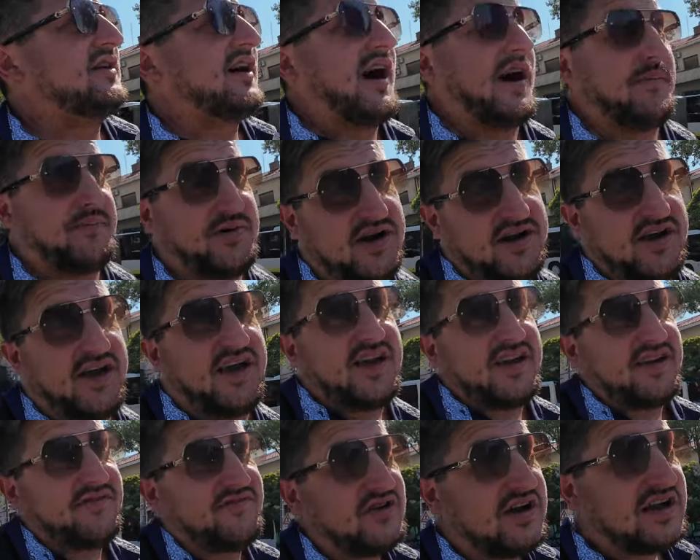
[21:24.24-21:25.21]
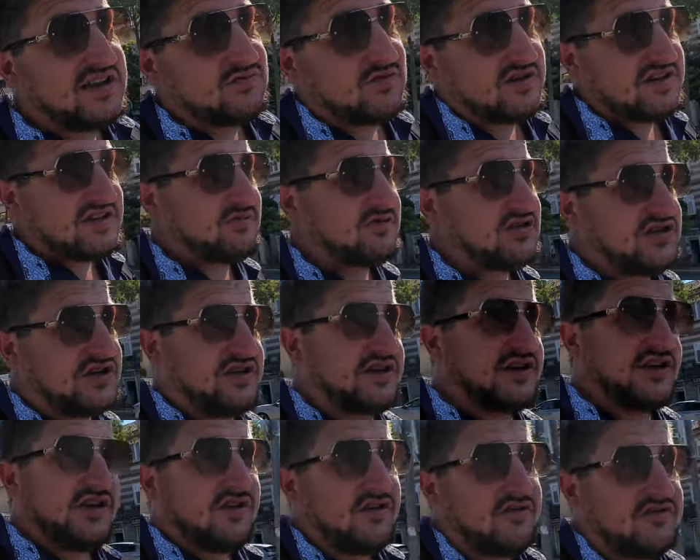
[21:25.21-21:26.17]
But hey, if you guys want to switch your
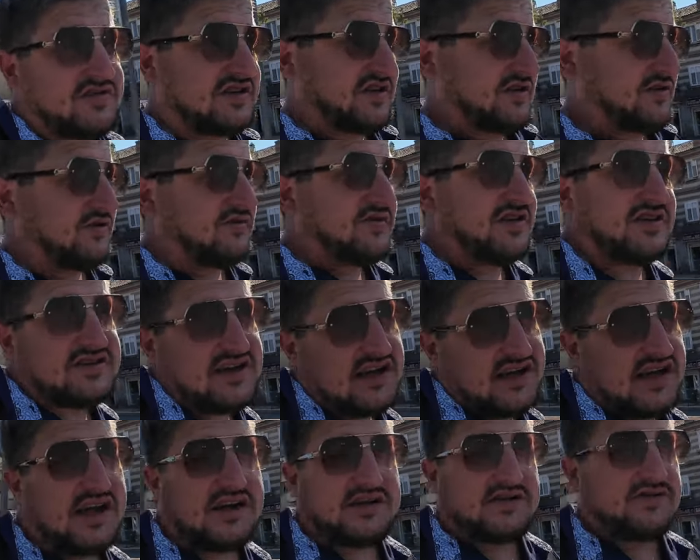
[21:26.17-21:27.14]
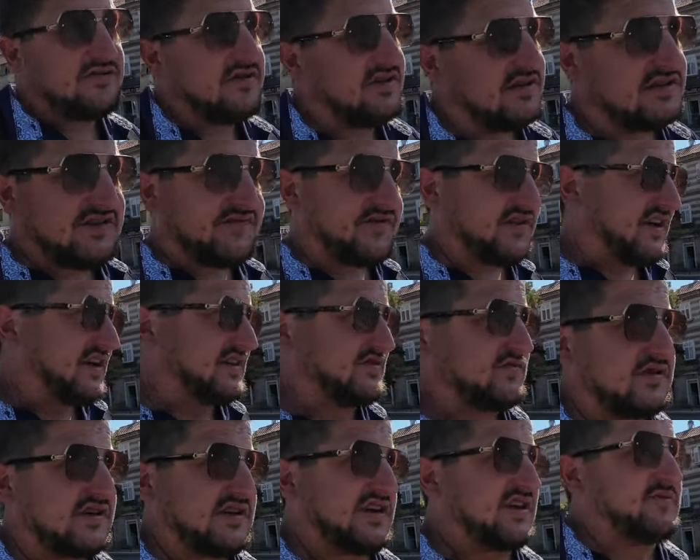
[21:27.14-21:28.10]
euros to kunas, I got kunas. If you guys
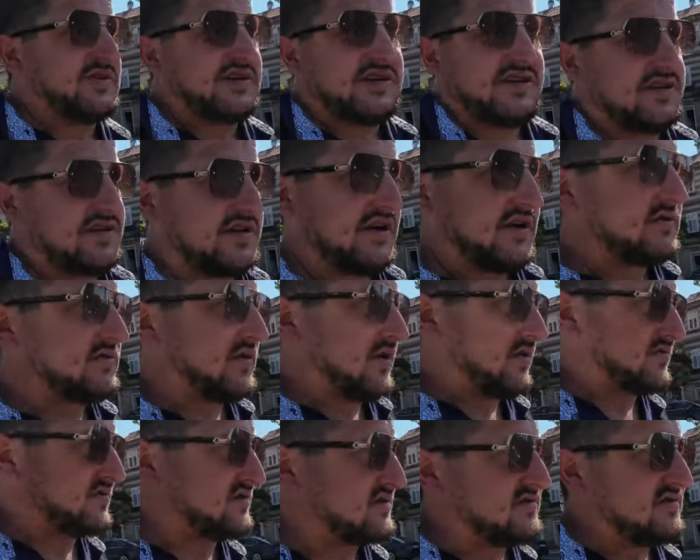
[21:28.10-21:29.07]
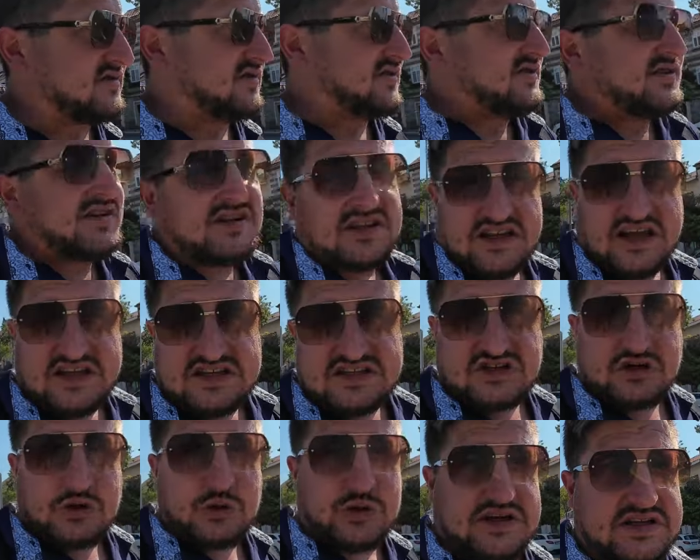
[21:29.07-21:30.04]
want to give me your euros,
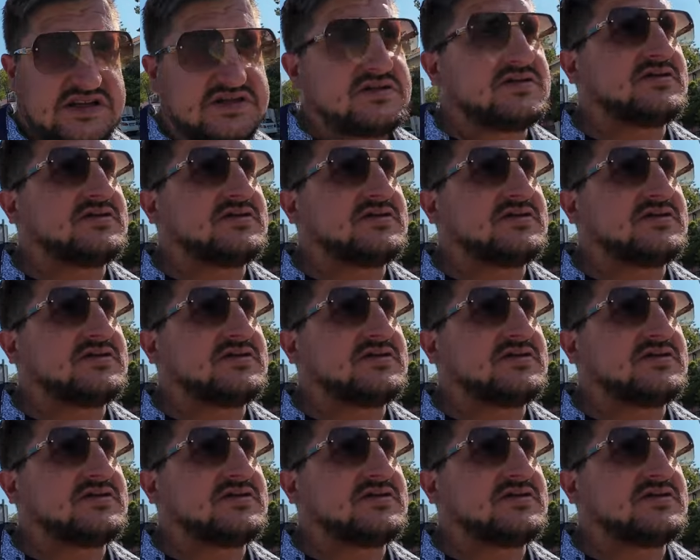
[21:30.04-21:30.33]
let's do it.